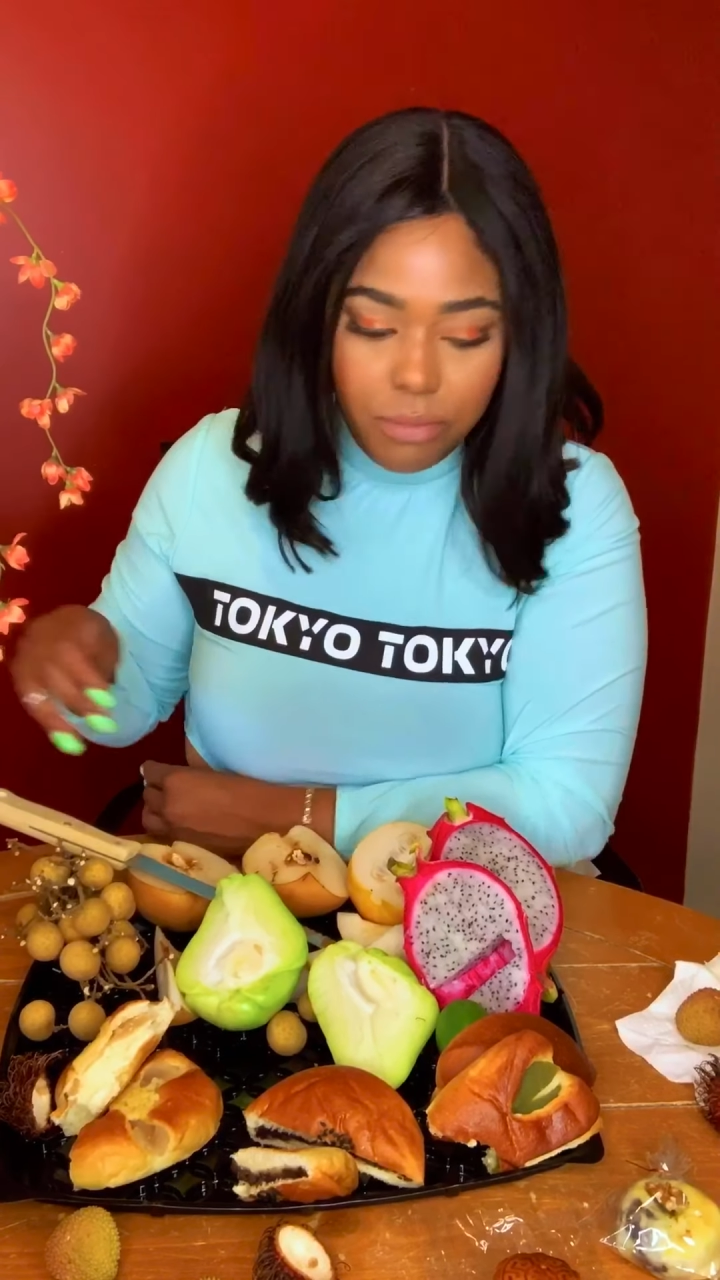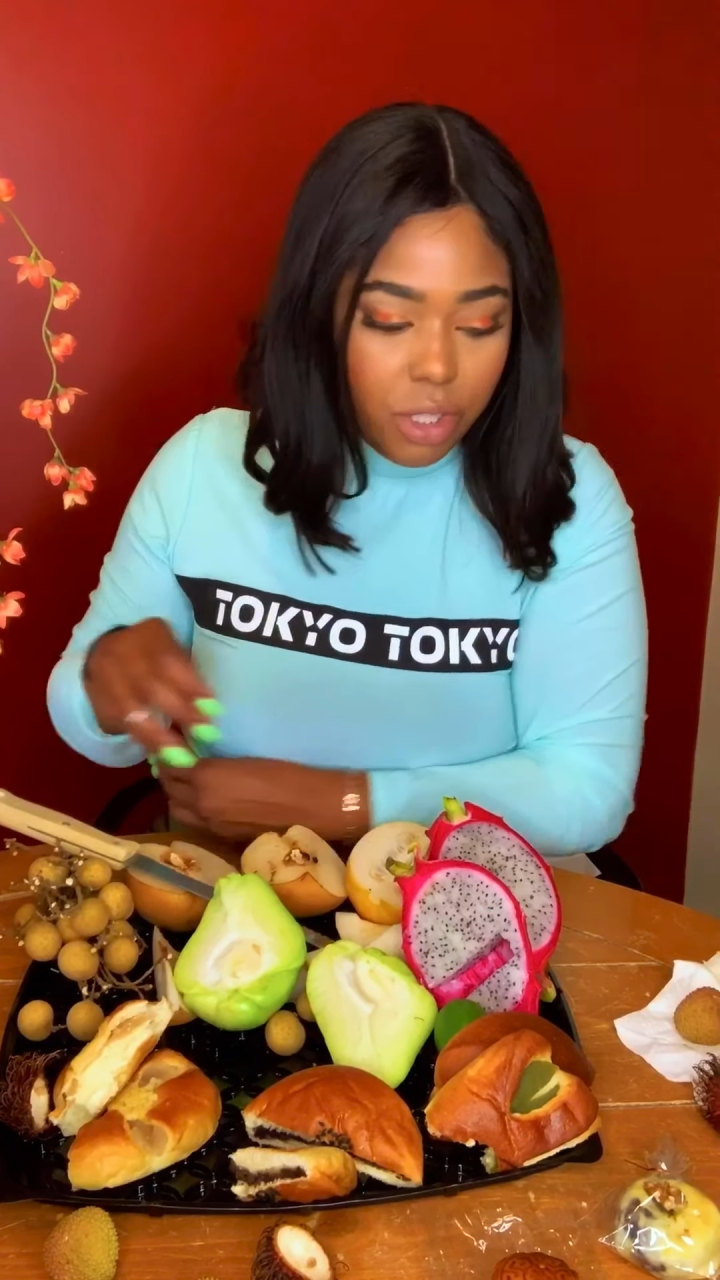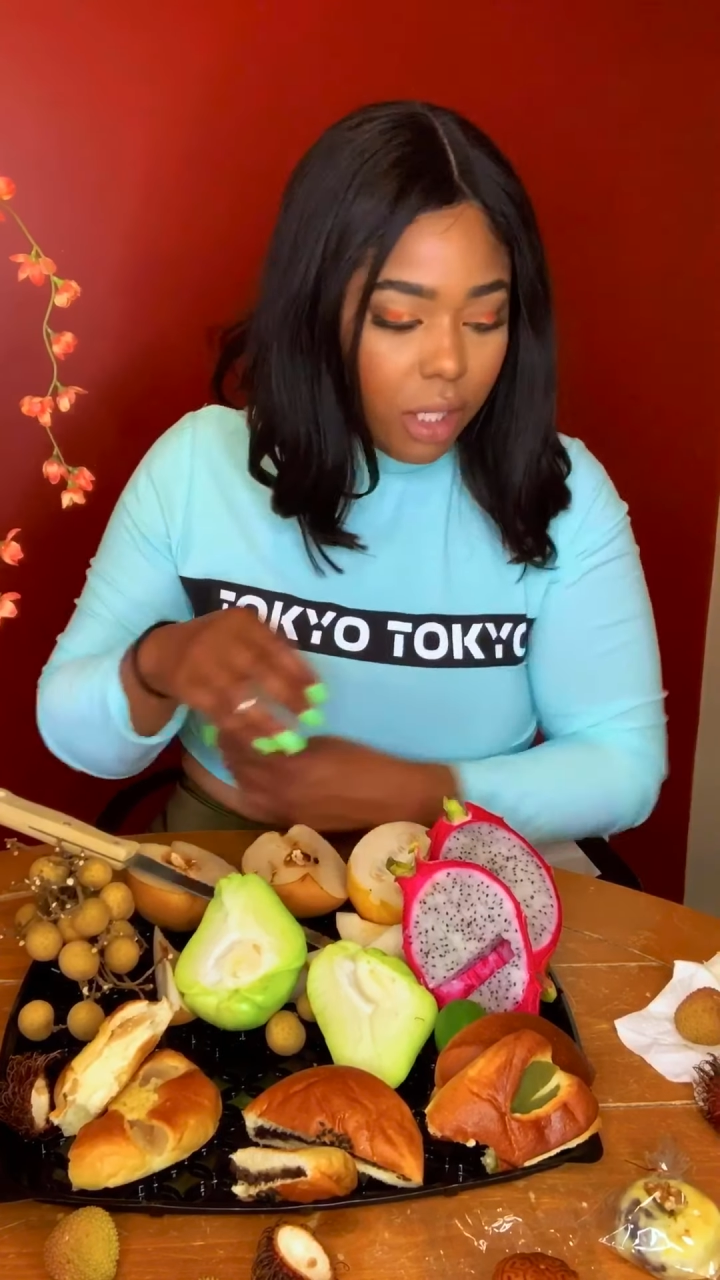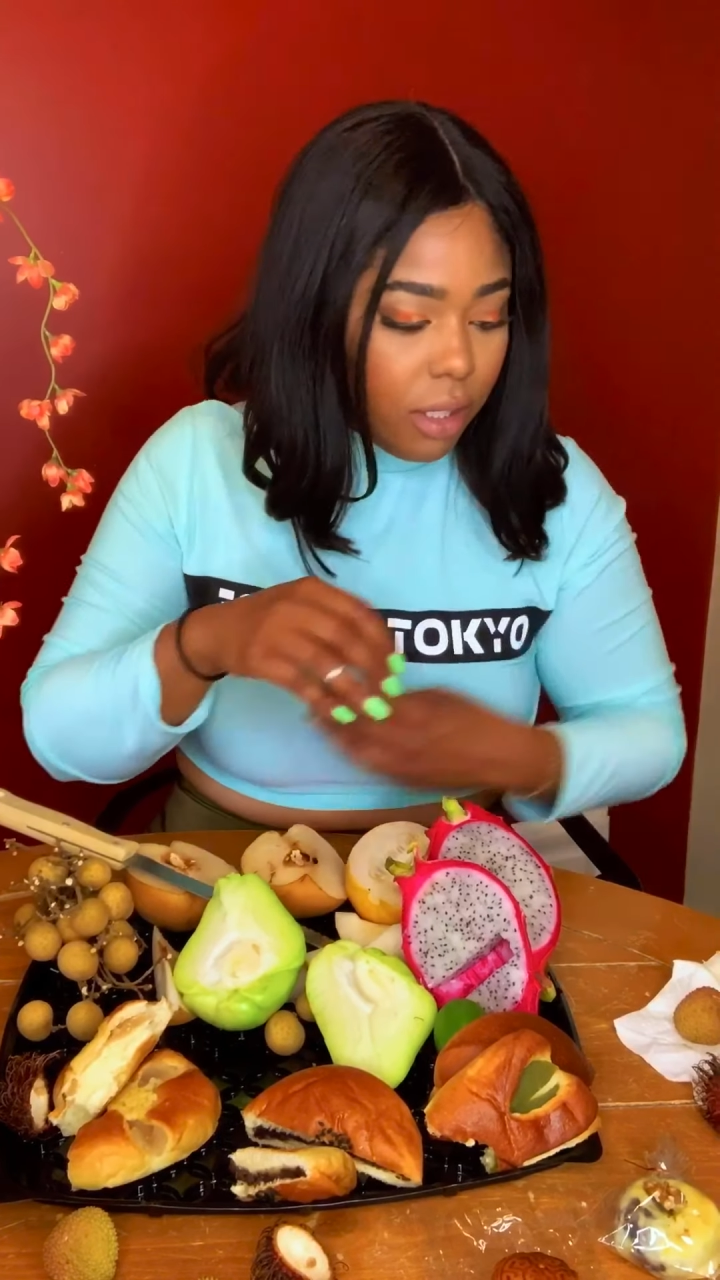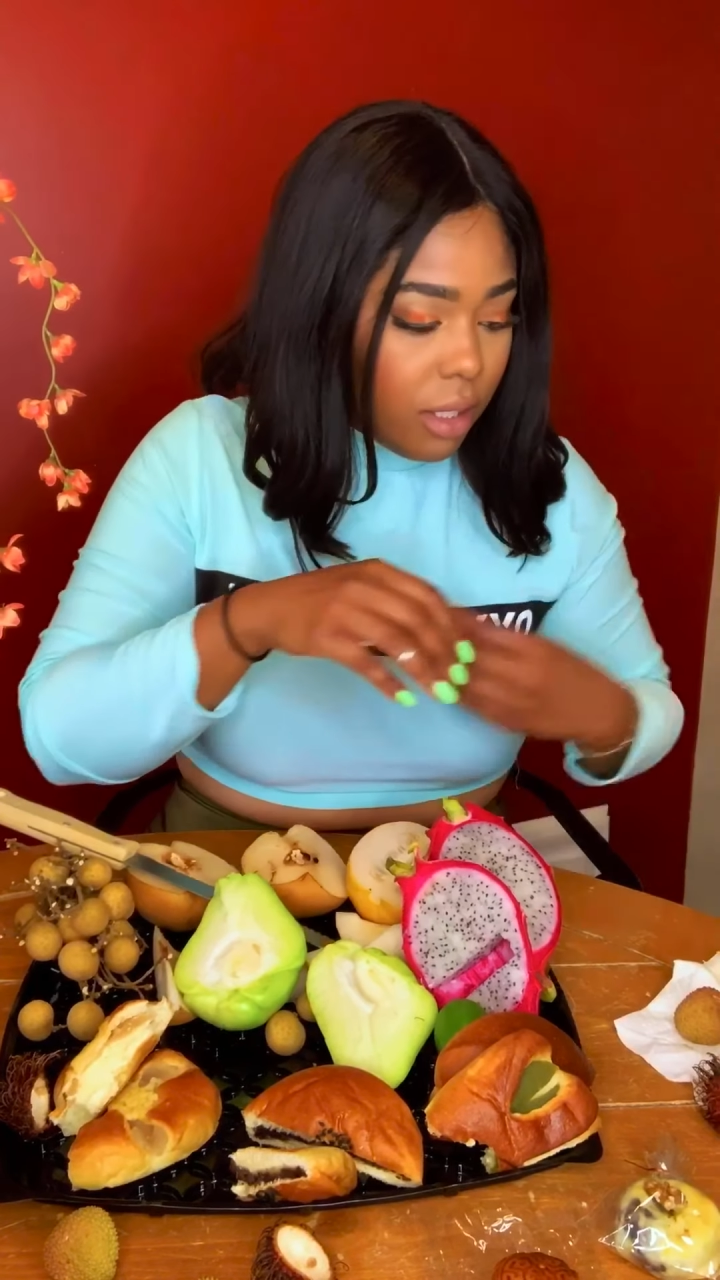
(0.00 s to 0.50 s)

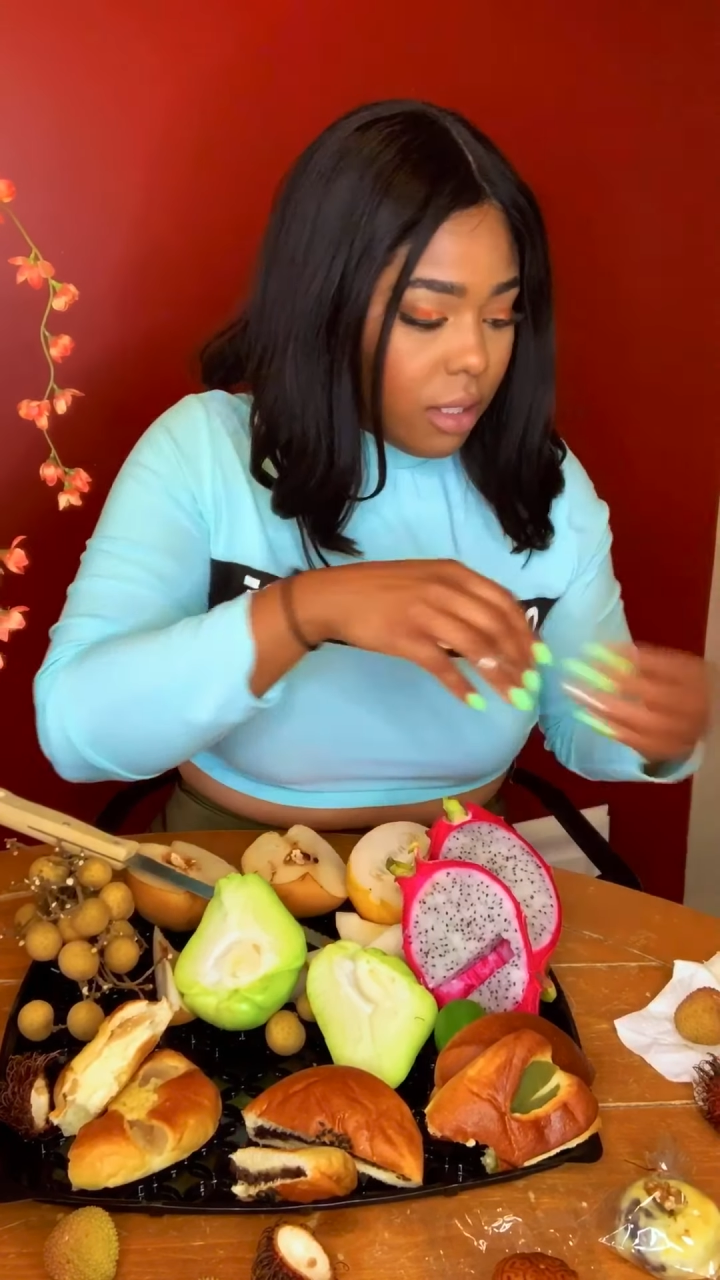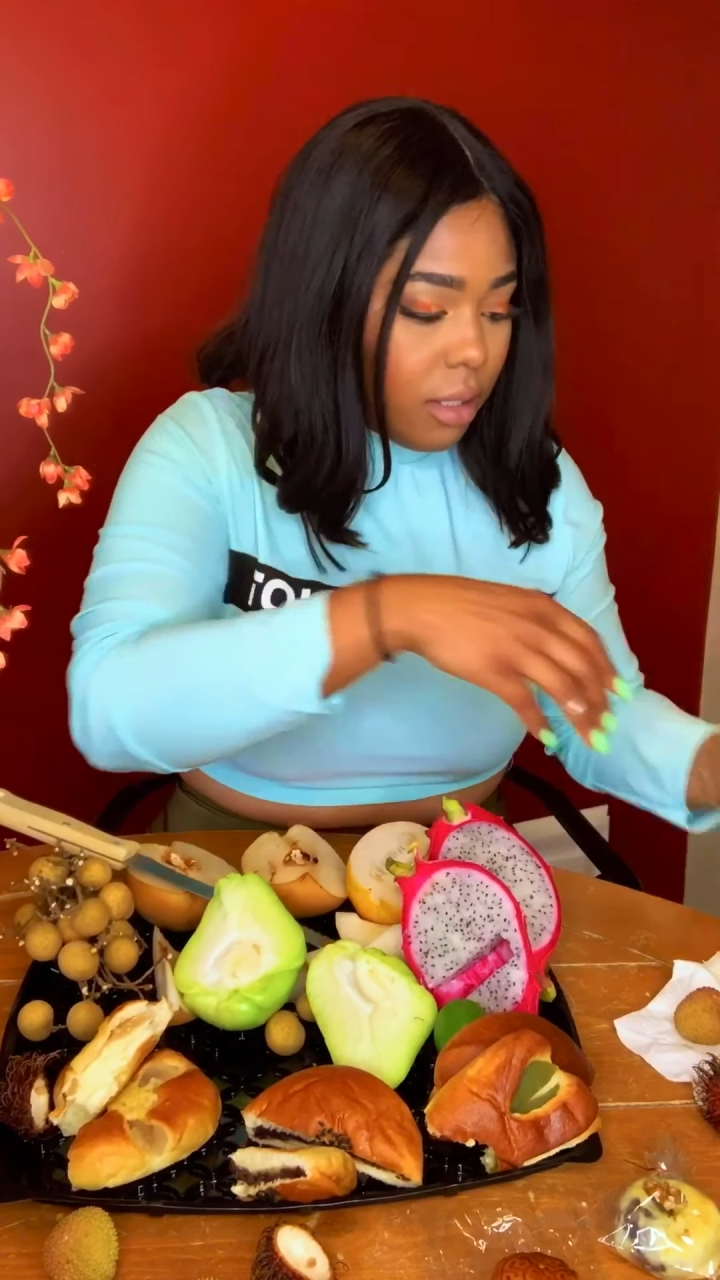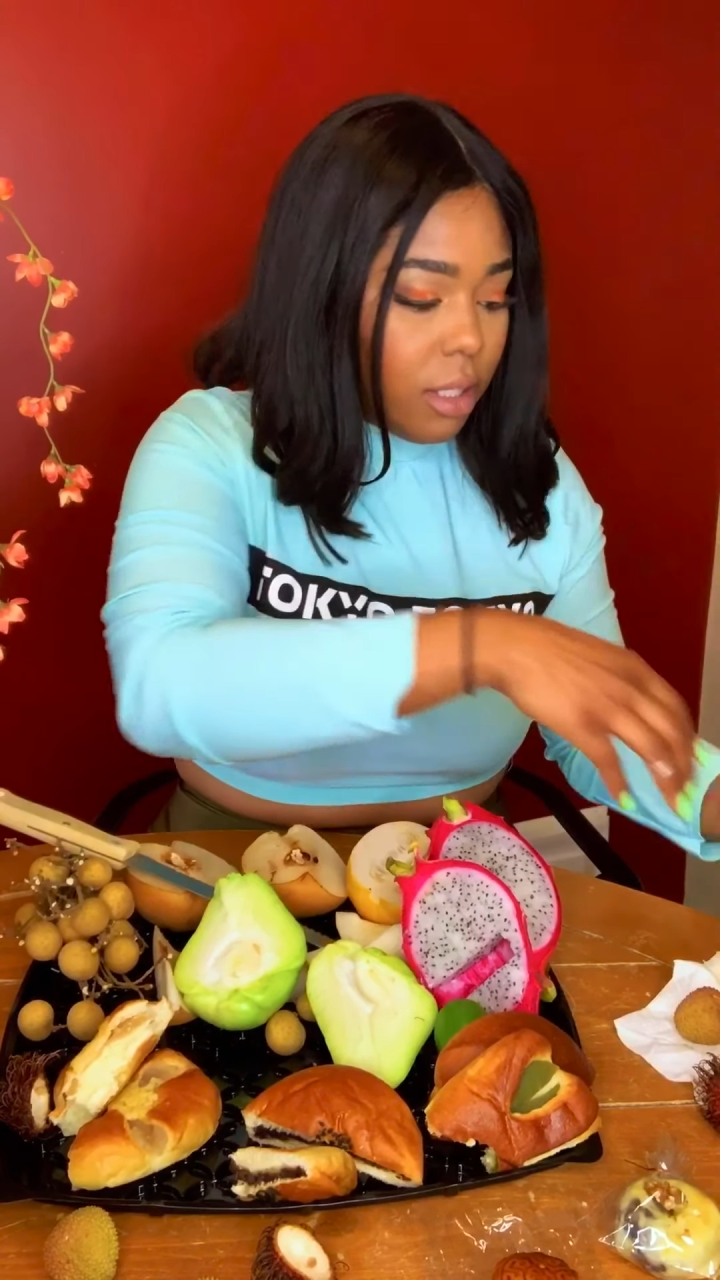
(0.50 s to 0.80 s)
jellies and